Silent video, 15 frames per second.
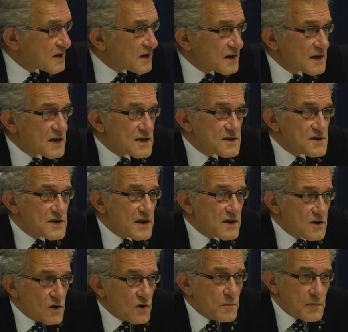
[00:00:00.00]
and it'll say
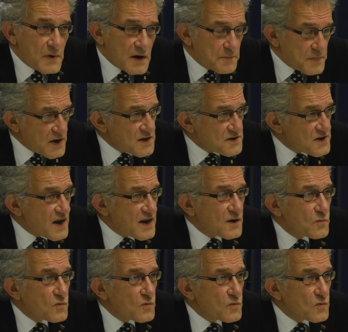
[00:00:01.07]
your blood PSA